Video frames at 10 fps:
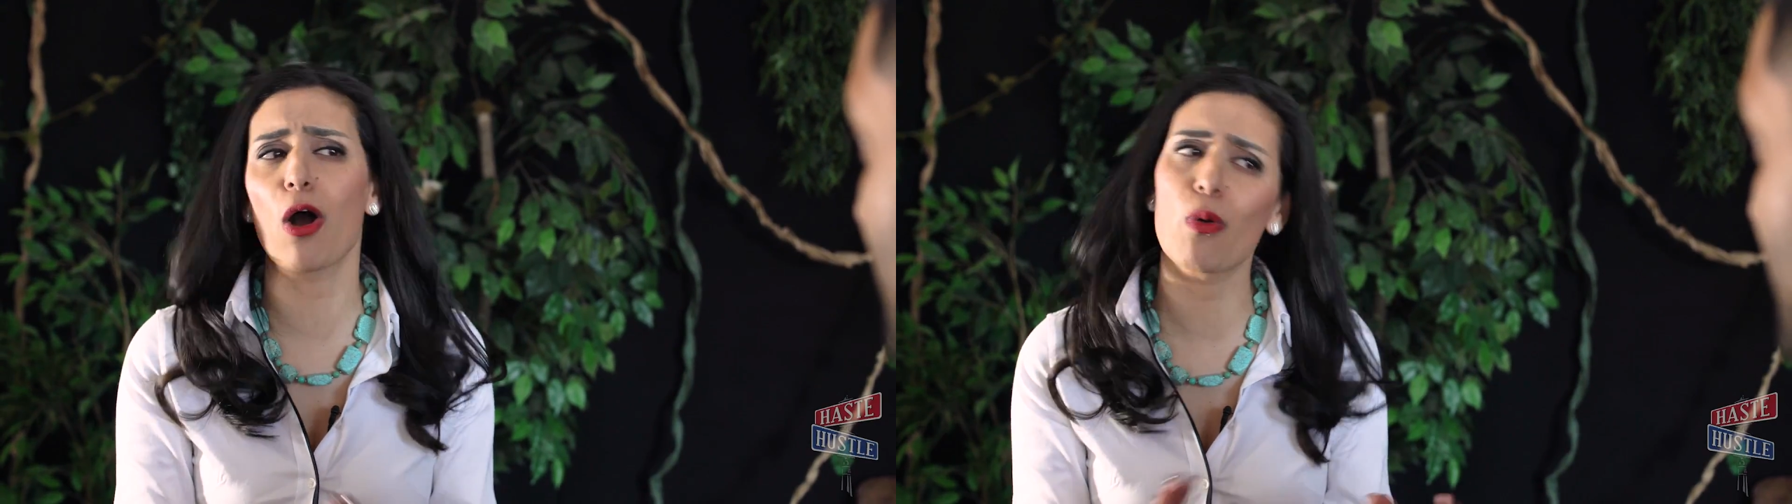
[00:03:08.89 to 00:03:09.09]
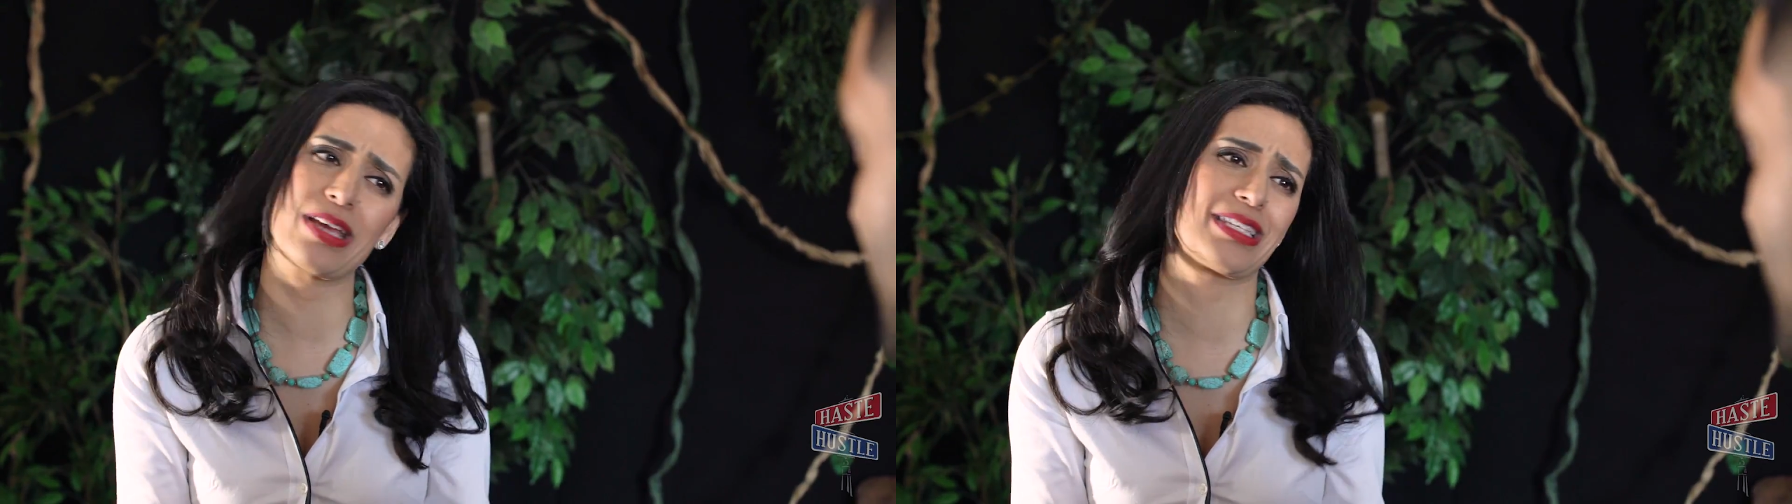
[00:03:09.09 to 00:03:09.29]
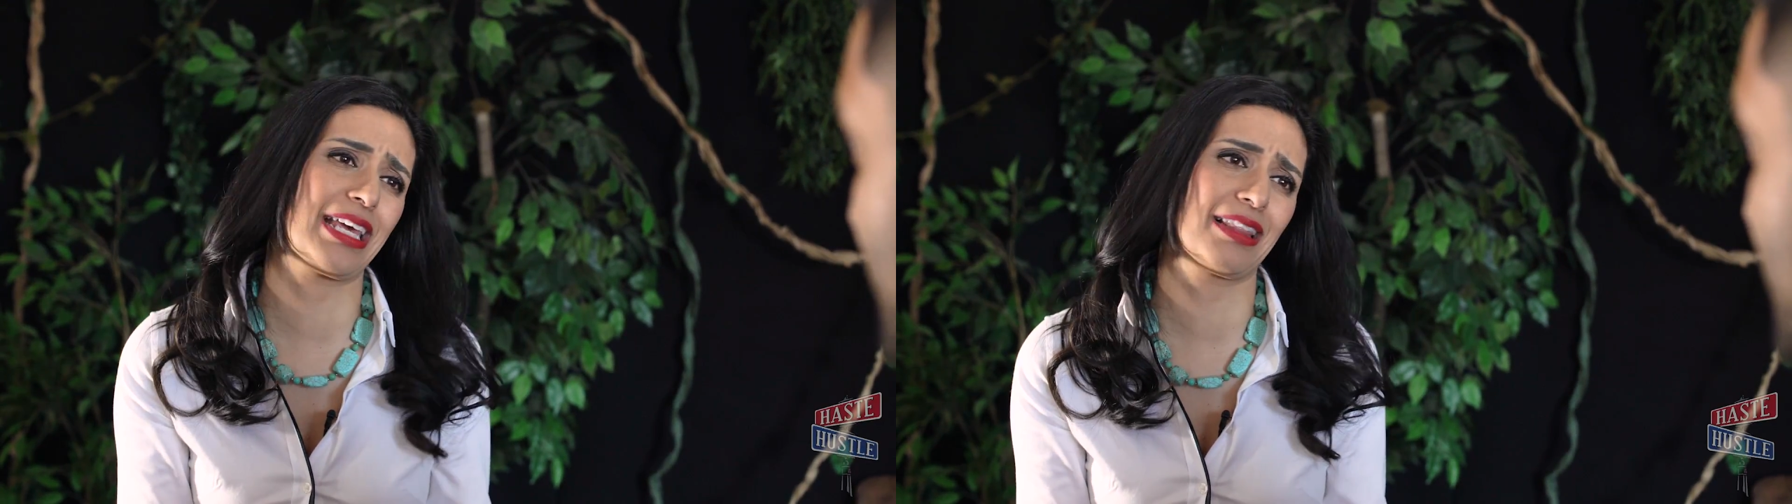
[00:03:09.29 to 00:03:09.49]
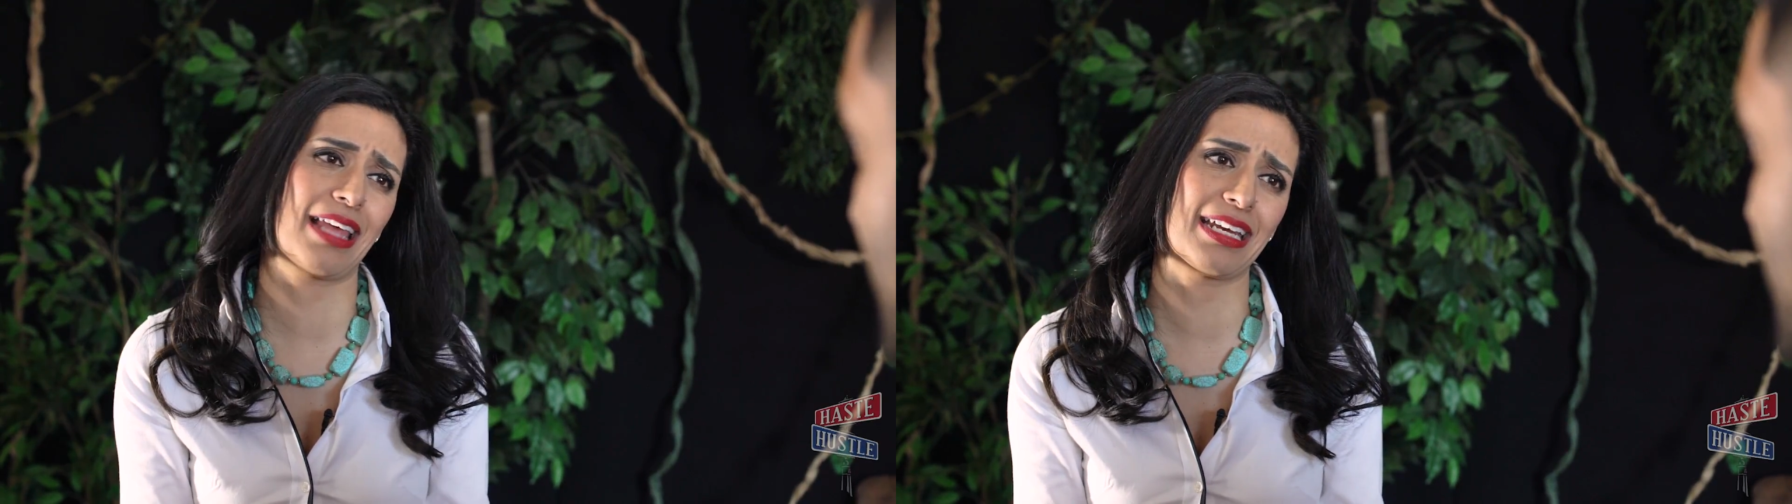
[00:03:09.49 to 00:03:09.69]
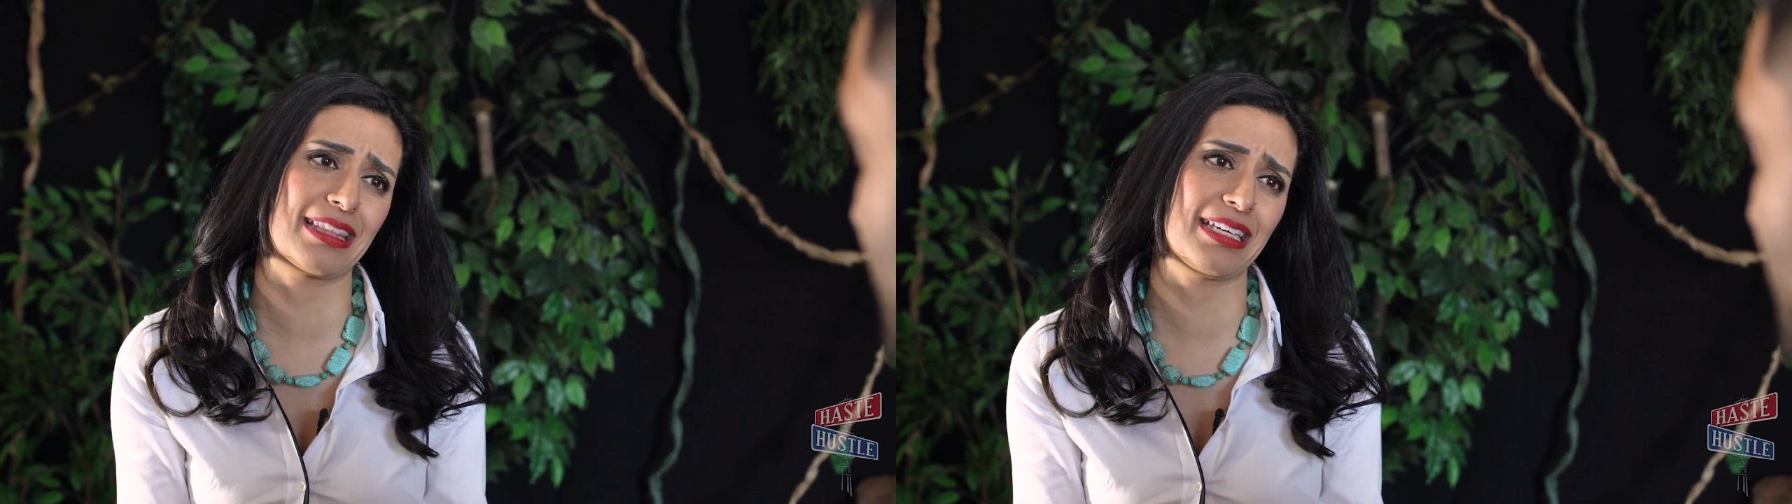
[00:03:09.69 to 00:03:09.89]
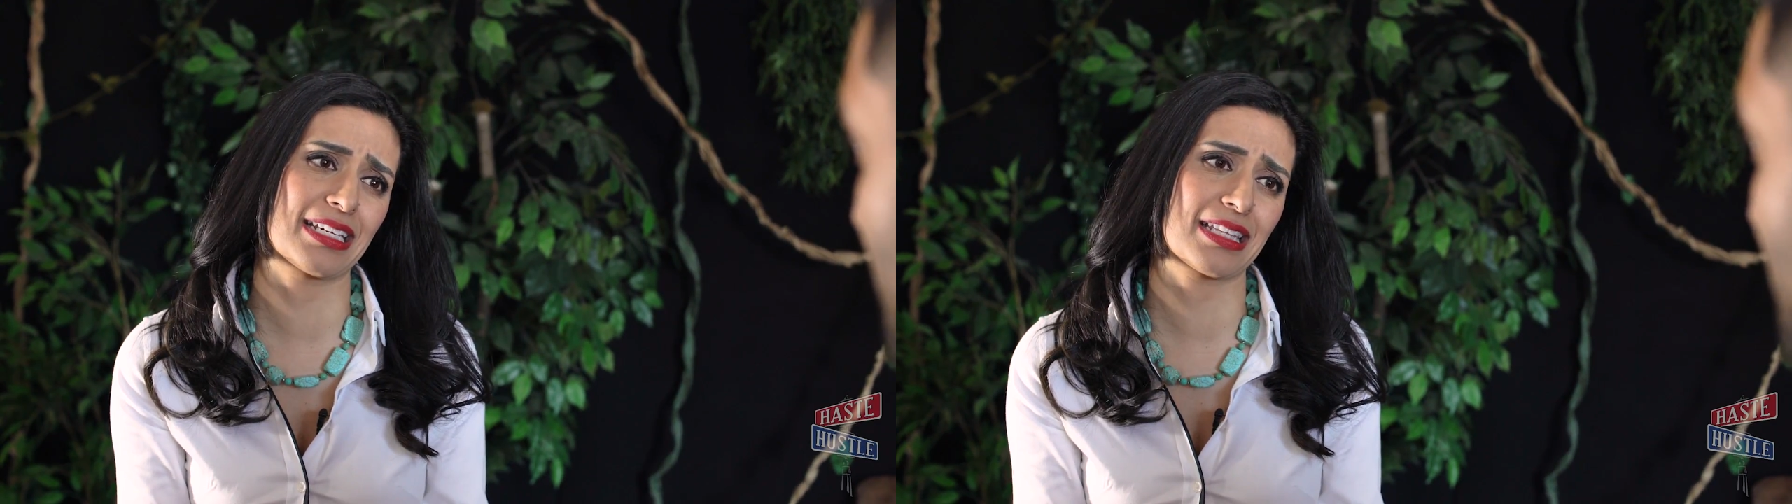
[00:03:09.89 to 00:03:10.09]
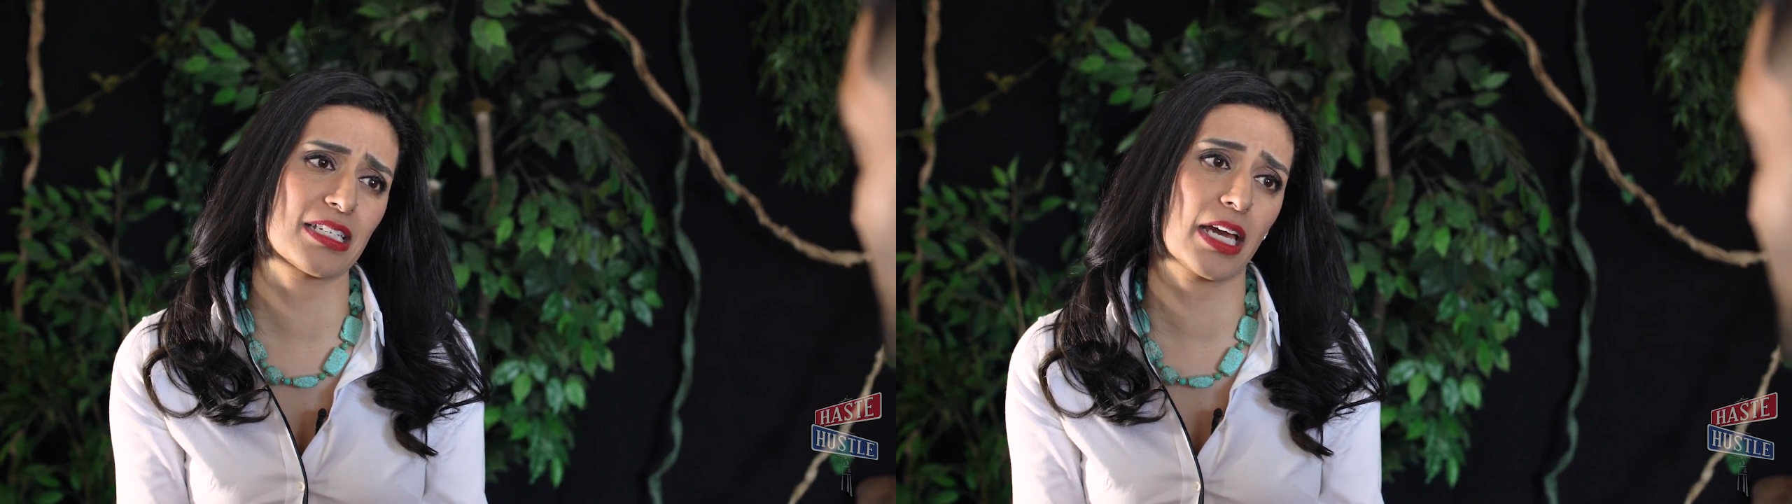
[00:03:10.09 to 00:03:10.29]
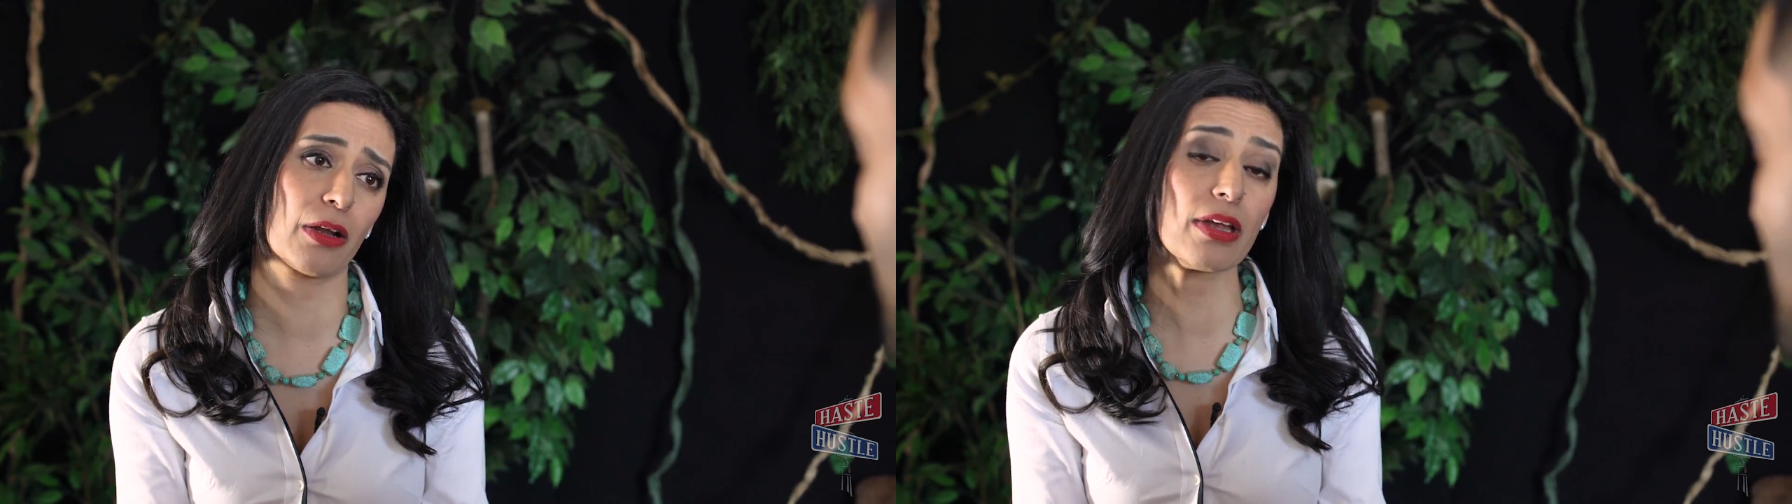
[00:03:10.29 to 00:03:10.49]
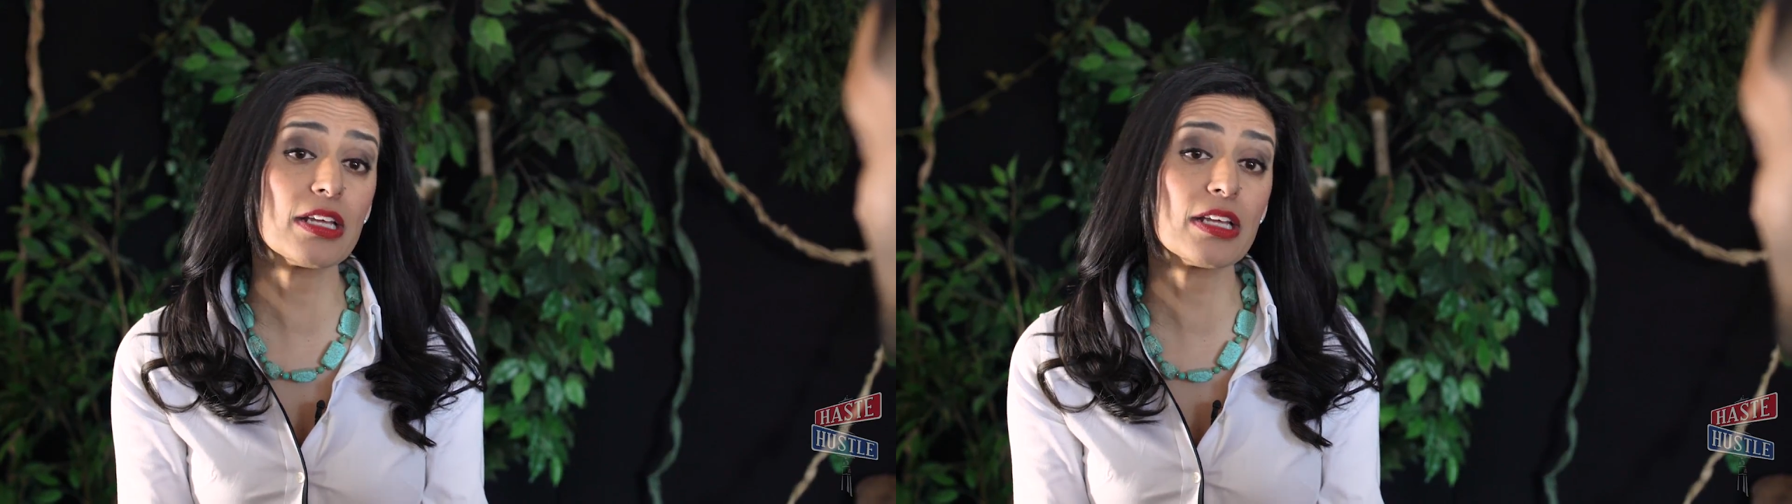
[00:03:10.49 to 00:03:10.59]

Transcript: always a light at the end of the tunnel.